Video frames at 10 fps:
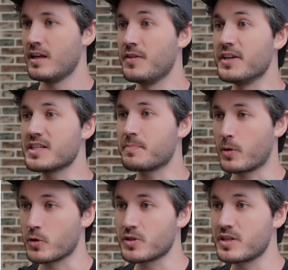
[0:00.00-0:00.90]
This
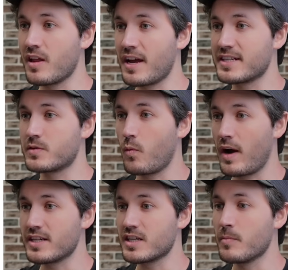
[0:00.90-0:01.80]
personalized
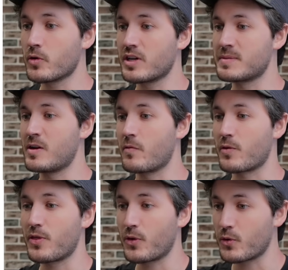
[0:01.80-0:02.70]
wine tumbler has made over
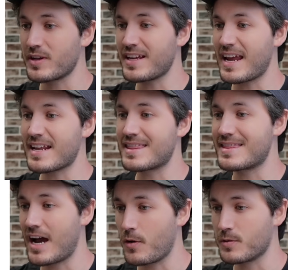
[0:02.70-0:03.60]

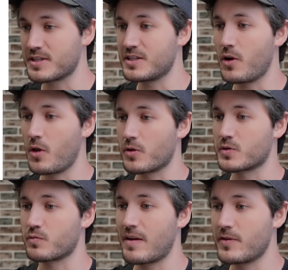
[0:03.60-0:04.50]

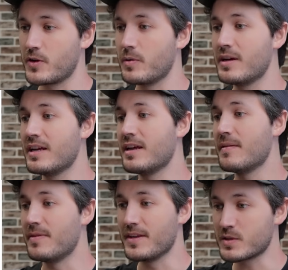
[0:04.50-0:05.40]
$38,000 revenue.
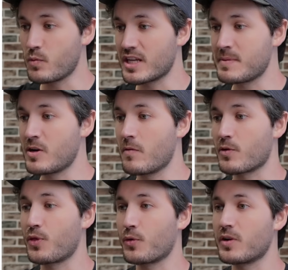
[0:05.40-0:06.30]
This one has made over
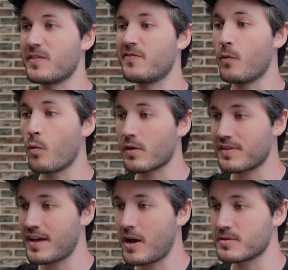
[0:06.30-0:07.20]

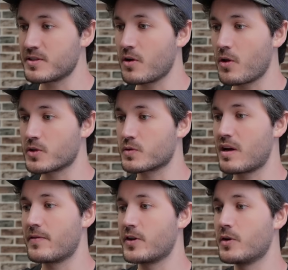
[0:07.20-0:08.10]
$34,000
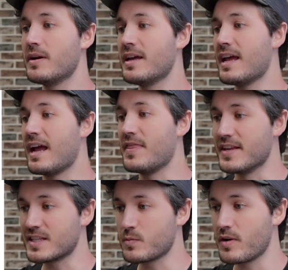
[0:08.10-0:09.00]
revenue. And
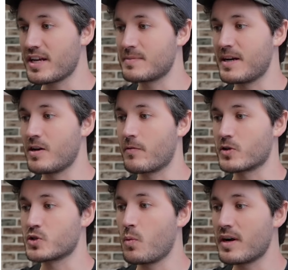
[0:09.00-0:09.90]
this one has made over
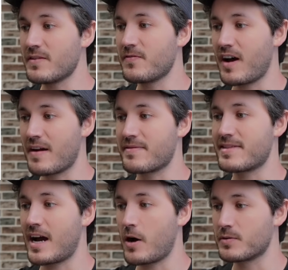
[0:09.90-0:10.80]

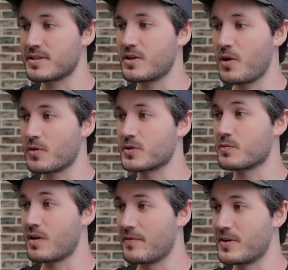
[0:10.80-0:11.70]
$25,000
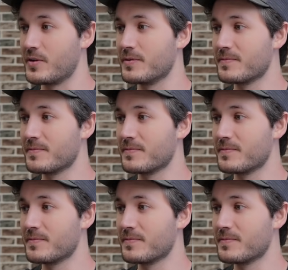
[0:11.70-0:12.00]
revenue.